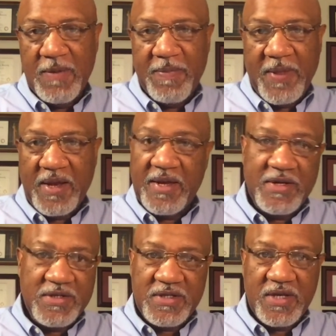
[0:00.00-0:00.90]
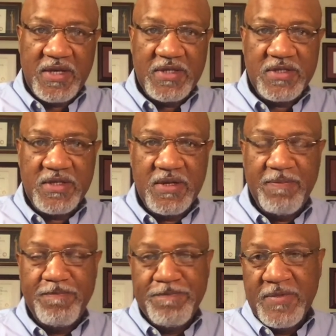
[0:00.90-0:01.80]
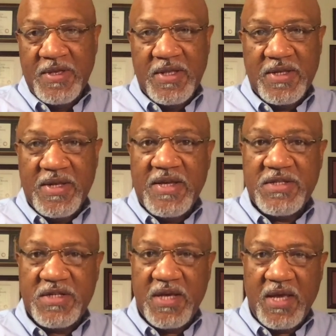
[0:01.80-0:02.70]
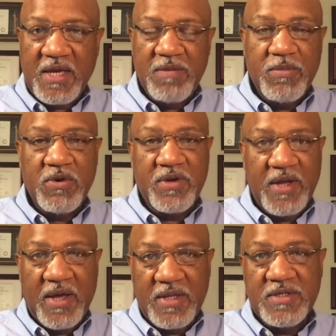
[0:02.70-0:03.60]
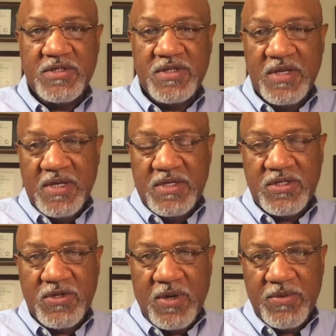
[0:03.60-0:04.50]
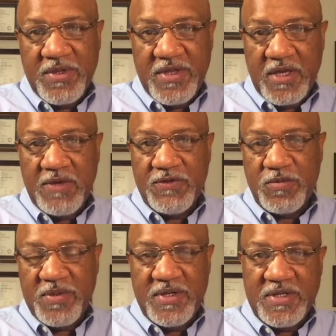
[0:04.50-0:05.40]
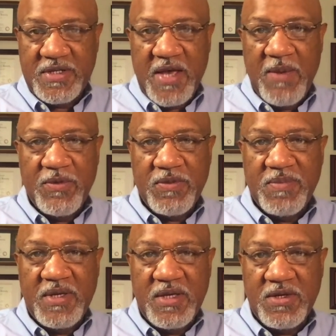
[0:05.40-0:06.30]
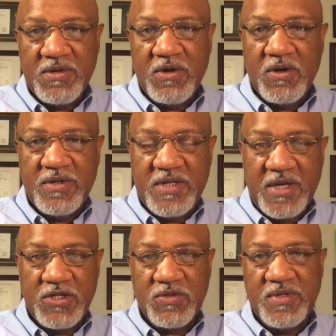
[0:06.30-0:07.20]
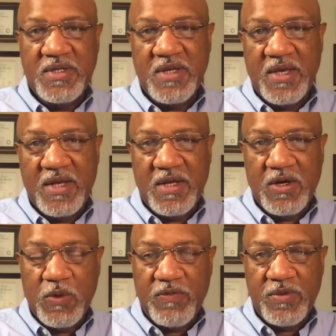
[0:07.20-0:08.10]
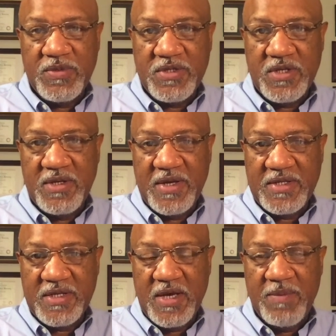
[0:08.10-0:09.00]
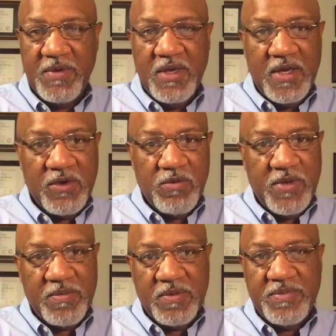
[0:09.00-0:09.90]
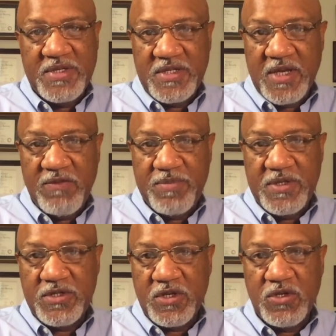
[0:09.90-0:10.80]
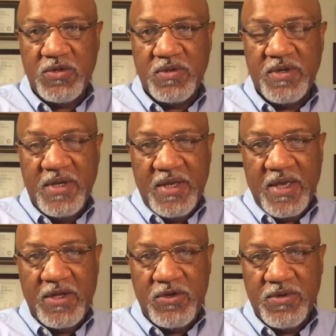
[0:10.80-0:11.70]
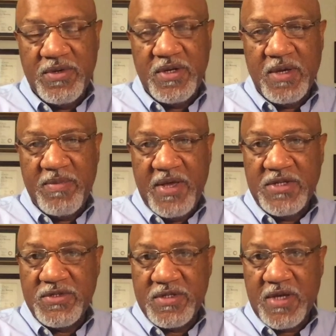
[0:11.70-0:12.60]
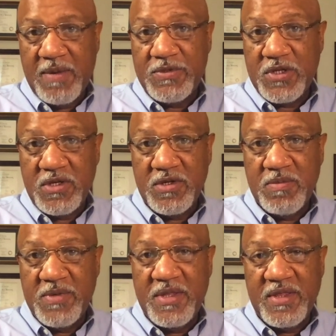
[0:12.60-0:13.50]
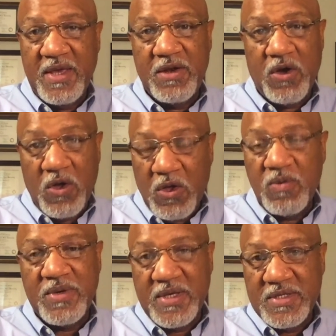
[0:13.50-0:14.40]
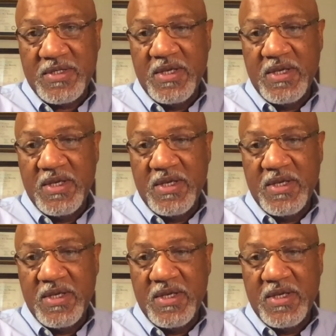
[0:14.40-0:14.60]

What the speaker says: I like to say it's less tech and more knowledge. So I want to thank you for spending this time with me here on TechStreet, and hopefully we'll see you next time. And remember, be safe, be secure, and during National Cybersecurity Month, and always